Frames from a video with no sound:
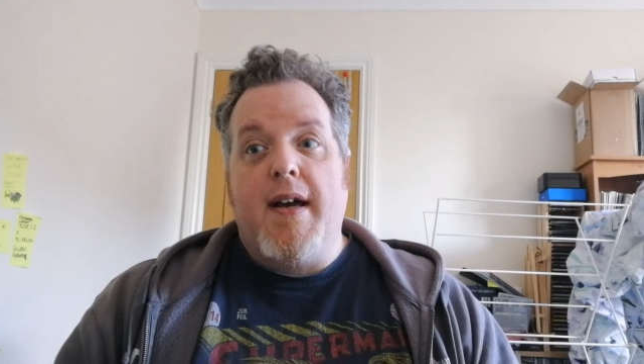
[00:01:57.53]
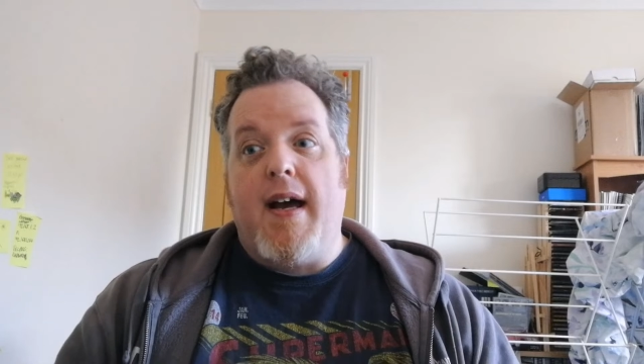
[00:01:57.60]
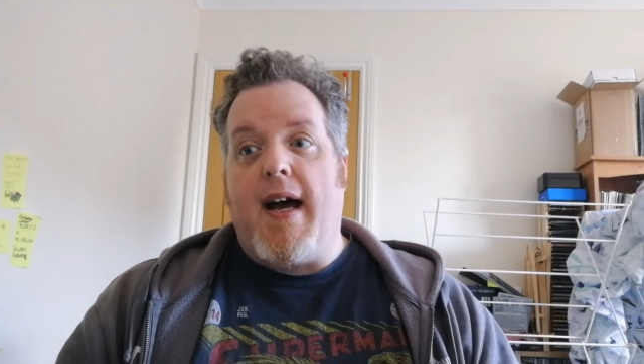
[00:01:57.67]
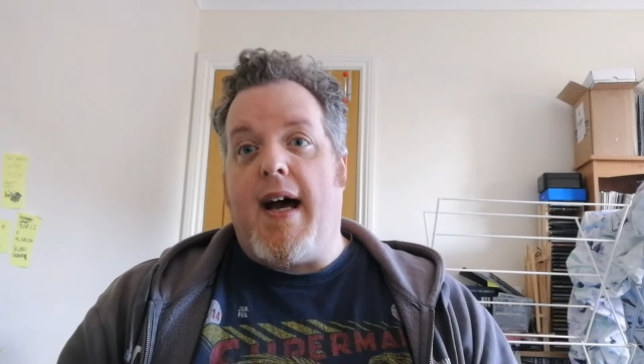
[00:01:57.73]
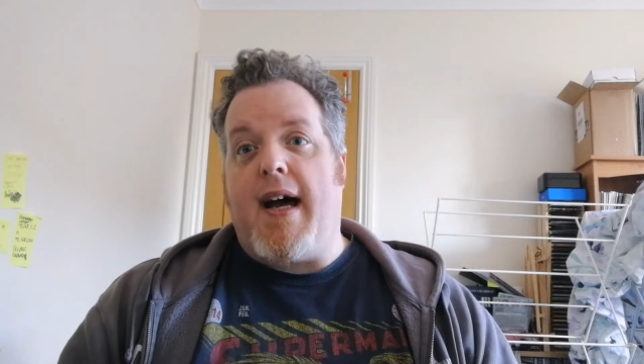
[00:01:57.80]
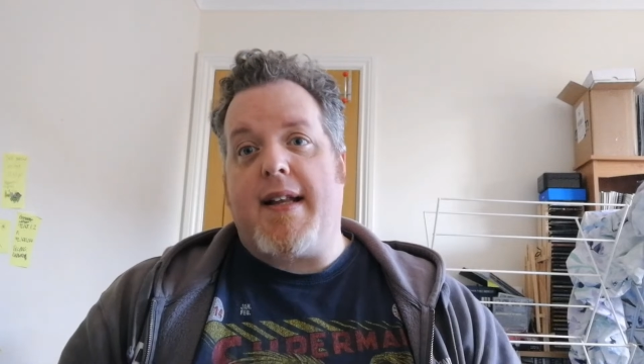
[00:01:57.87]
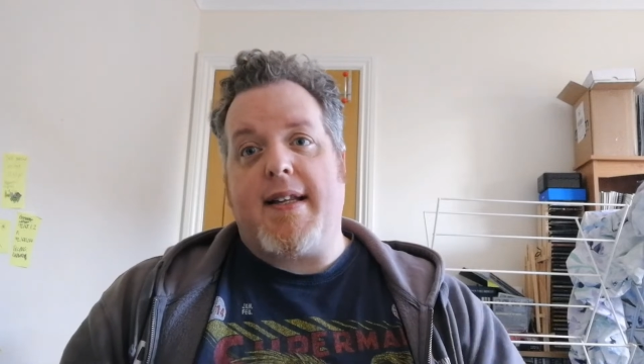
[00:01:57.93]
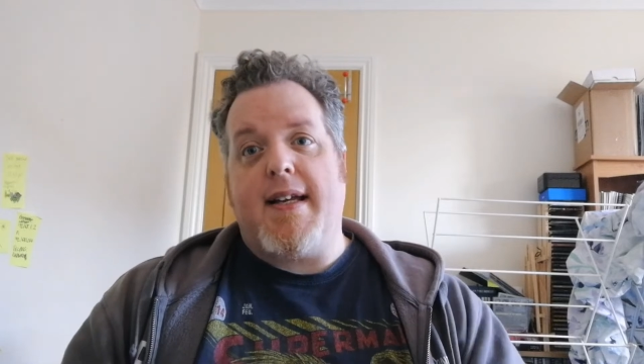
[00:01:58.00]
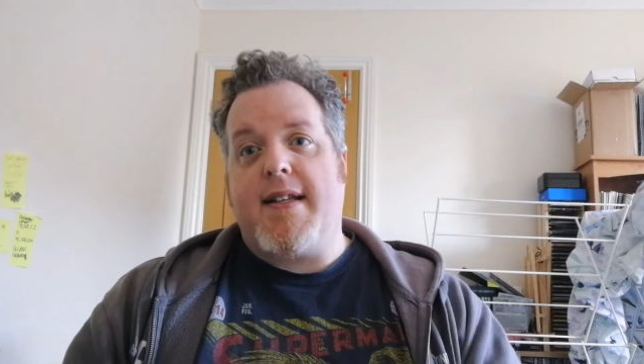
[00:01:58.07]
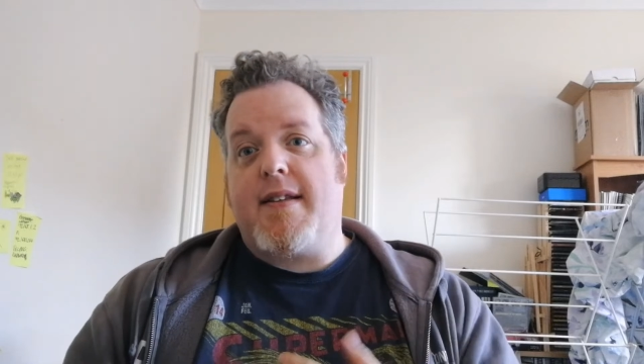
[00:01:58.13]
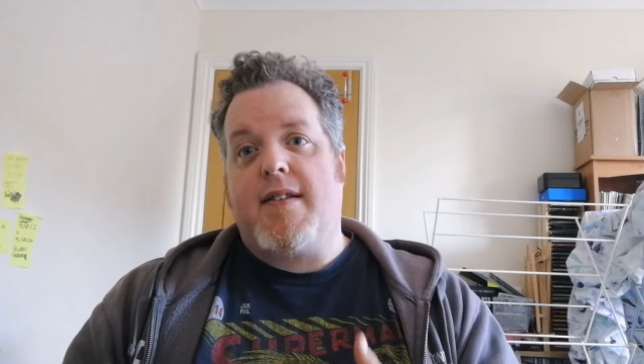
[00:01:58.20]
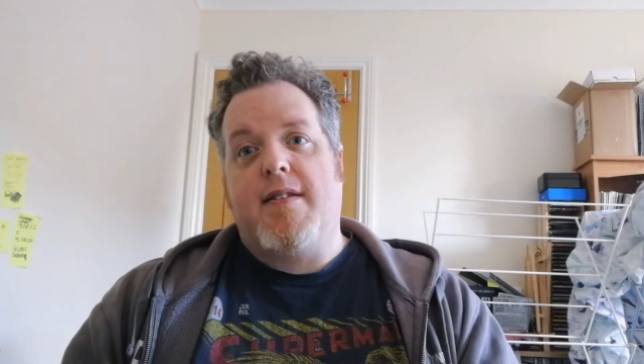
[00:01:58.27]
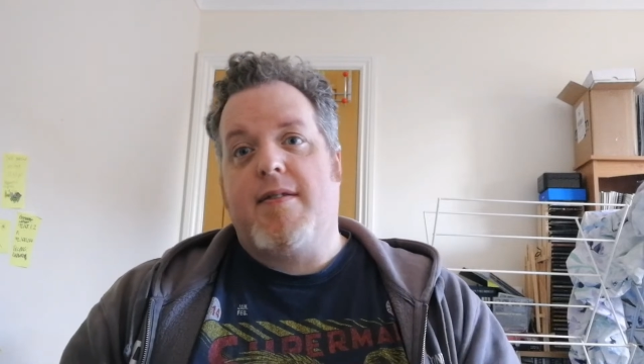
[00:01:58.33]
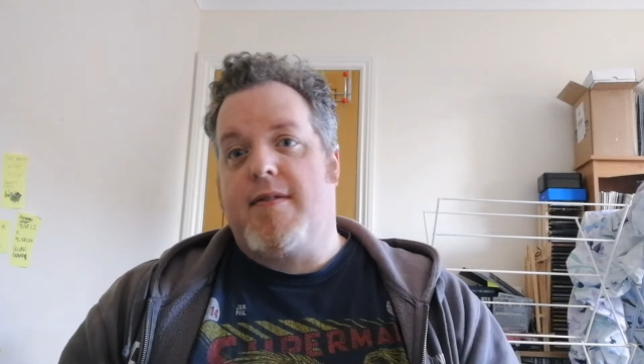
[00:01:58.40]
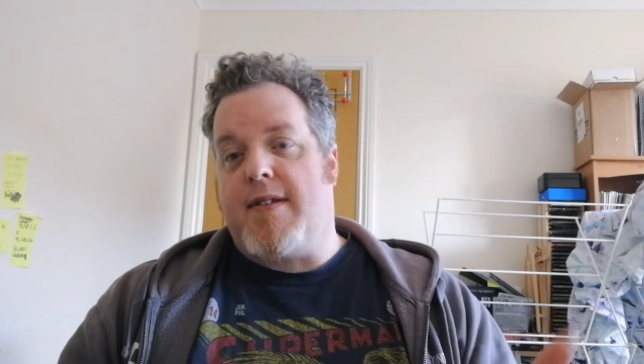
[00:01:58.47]
and
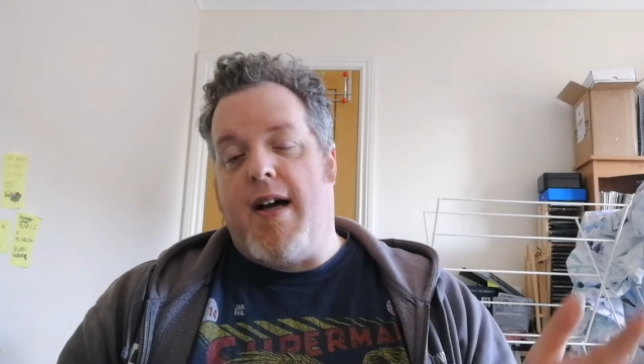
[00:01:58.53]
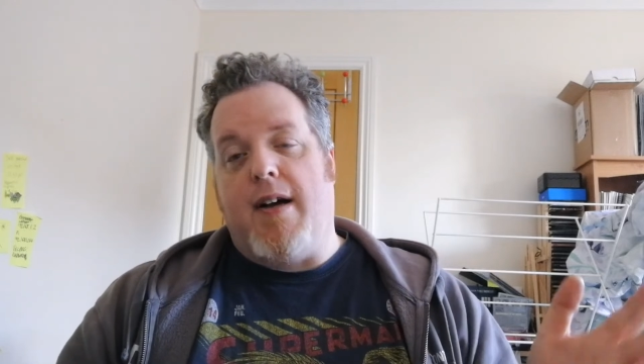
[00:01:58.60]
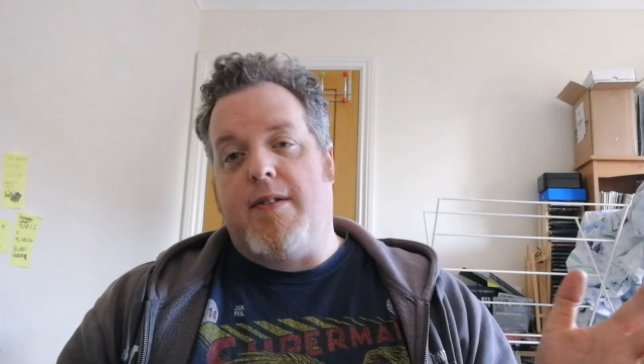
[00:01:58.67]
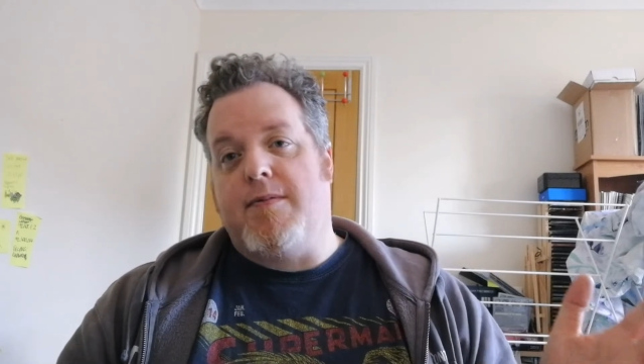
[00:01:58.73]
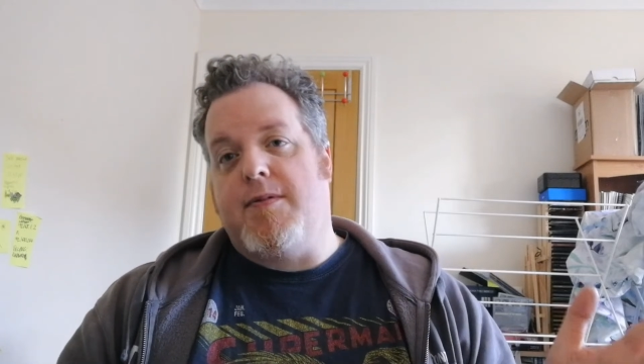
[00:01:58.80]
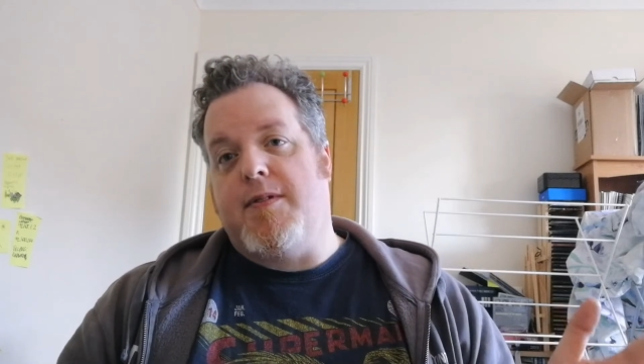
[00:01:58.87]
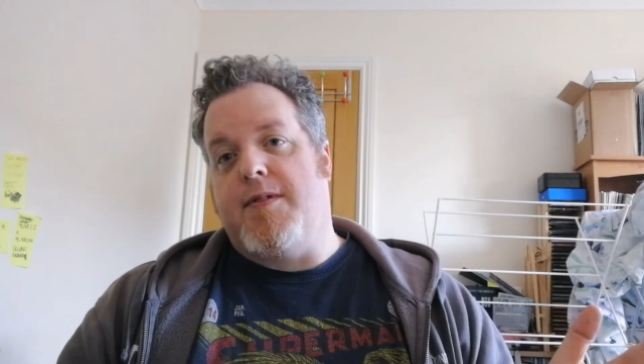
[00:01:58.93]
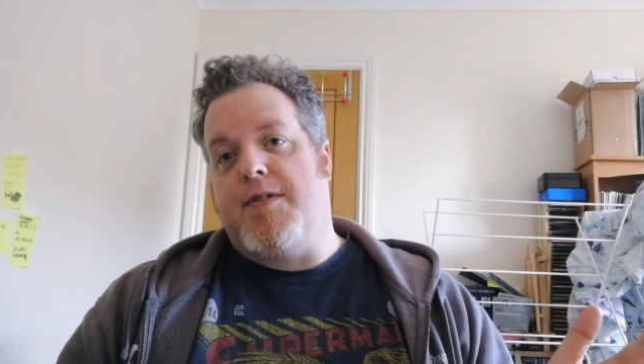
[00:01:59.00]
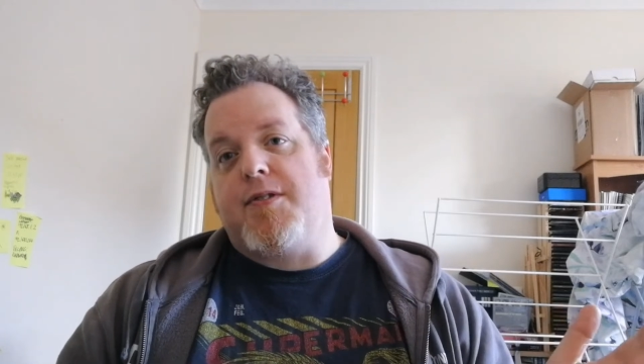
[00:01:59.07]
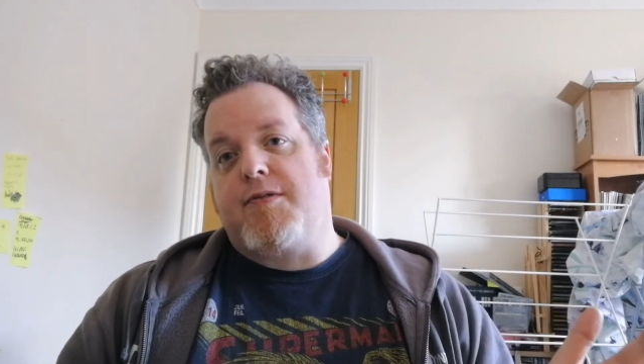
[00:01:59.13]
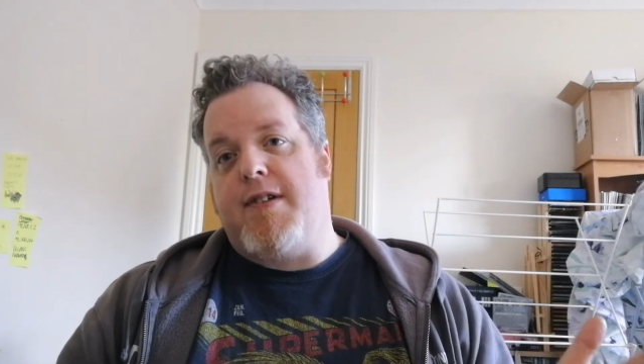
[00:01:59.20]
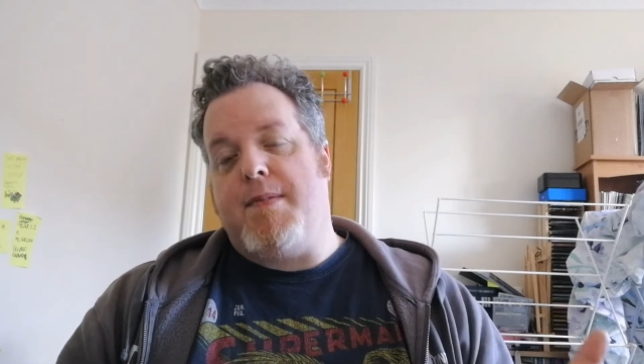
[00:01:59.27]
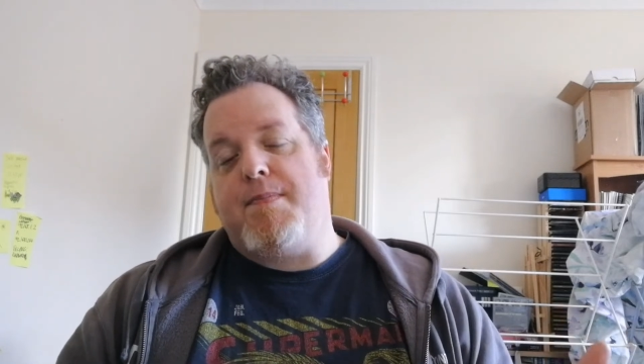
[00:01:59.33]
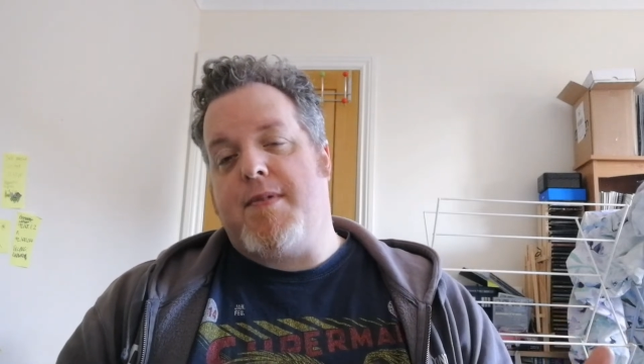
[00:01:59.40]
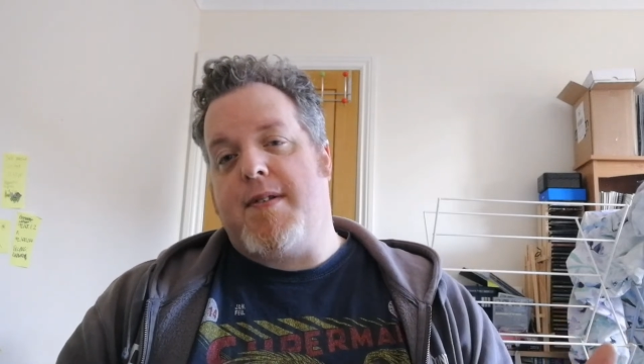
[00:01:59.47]
then that
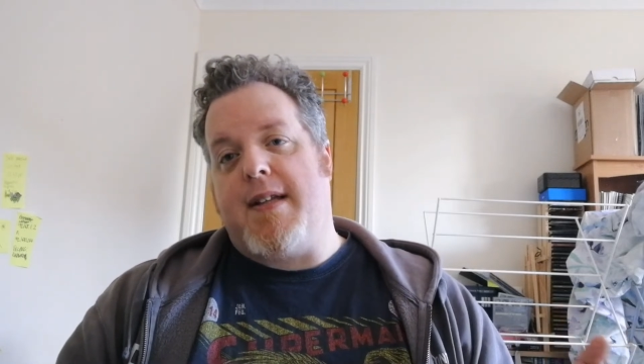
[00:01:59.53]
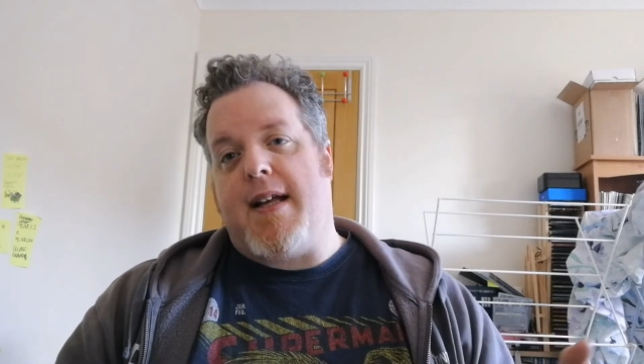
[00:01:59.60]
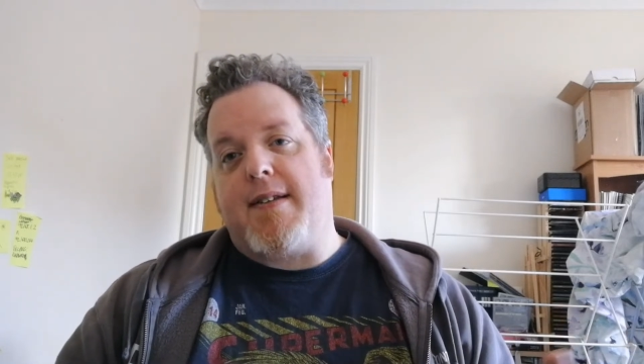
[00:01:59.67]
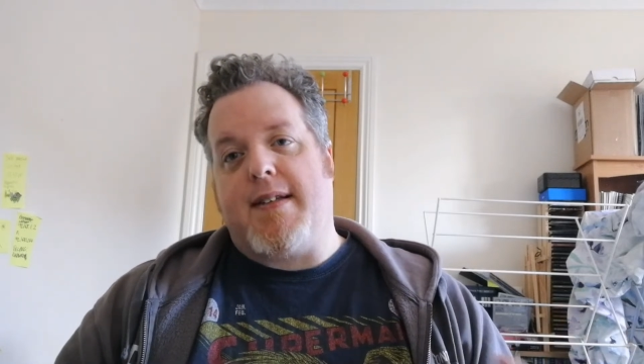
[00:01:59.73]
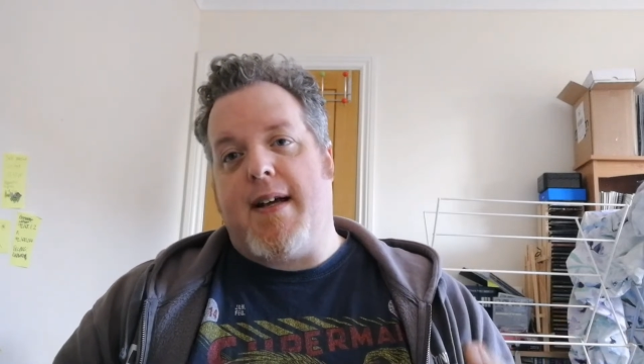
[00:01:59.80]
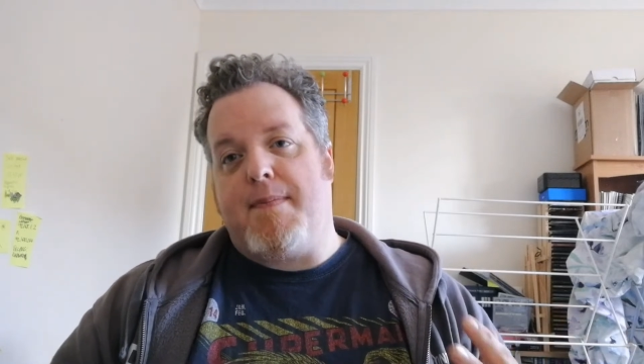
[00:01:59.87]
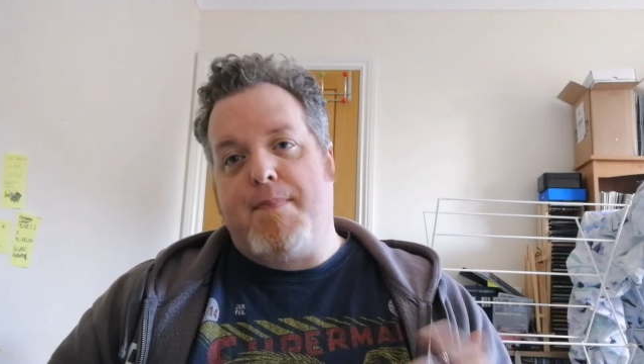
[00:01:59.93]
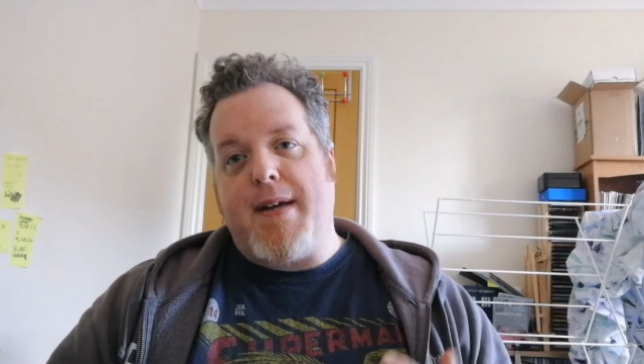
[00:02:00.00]
script that